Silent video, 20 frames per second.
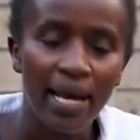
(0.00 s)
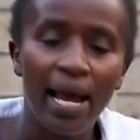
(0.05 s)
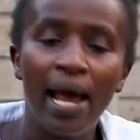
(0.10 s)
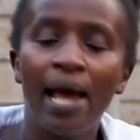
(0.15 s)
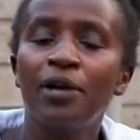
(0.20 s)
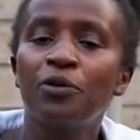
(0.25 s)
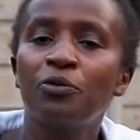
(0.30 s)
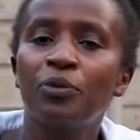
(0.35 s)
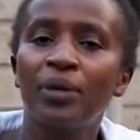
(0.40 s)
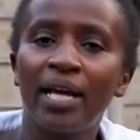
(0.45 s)

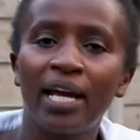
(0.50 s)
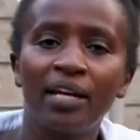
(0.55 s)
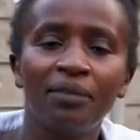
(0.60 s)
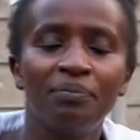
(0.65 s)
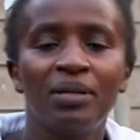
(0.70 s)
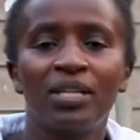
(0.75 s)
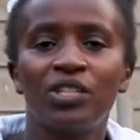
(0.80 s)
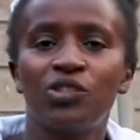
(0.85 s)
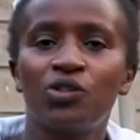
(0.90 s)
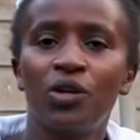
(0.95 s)
And we can
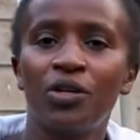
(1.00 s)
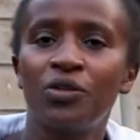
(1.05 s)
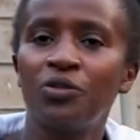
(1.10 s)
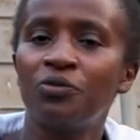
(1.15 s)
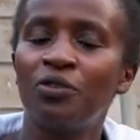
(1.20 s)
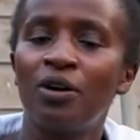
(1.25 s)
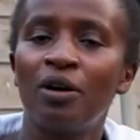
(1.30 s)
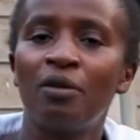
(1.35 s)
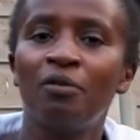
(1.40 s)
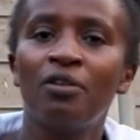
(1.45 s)
be assured
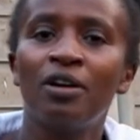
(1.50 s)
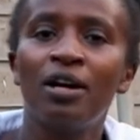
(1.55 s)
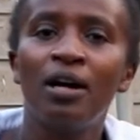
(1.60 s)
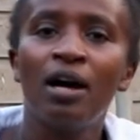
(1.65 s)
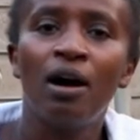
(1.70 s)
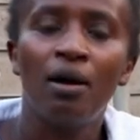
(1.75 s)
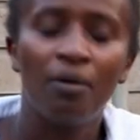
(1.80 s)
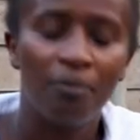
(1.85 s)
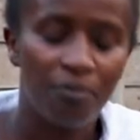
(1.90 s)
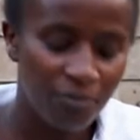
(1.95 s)
of our
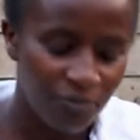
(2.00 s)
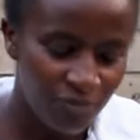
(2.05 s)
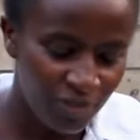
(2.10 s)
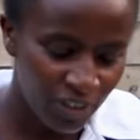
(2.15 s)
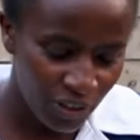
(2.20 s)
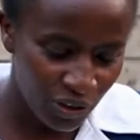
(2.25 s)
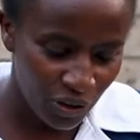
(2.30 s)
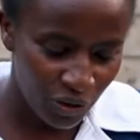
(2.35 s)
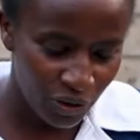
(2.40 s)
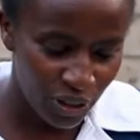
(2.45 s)

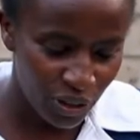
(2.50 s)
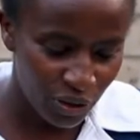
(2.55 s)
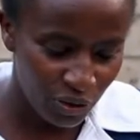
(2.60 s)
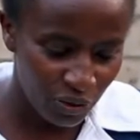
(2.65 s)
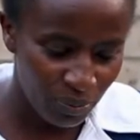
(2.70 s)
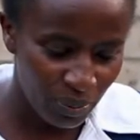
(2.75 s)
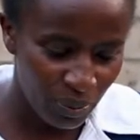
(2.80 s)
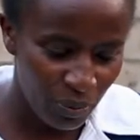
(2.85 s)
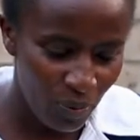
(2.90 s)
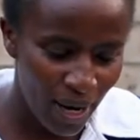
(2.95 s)
victories to
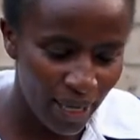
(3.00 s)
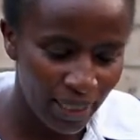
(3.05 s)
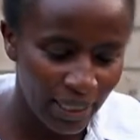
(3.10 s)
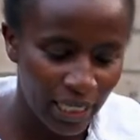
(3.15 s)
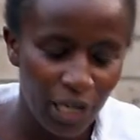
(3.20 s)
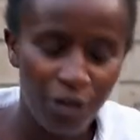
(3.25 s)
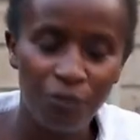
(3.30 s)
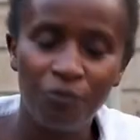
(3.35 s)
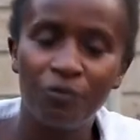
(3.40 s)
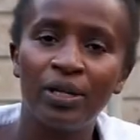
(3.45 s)
be won
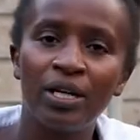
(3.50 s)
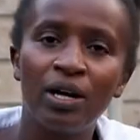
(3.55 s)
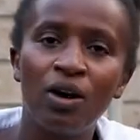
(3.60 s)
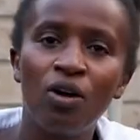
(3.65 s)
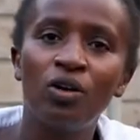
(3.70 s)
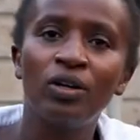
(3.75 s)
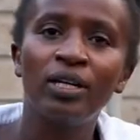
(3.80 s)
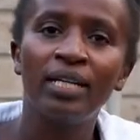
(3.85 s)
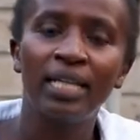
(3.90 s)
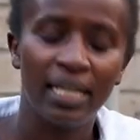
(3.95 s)
if we
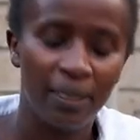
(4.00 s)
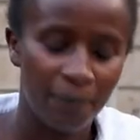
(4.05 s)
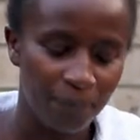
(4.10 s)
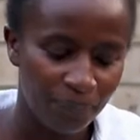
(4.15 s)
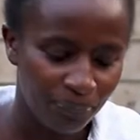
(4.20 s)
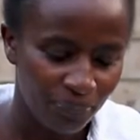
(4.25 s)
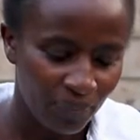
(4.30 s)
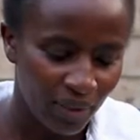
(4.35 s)
only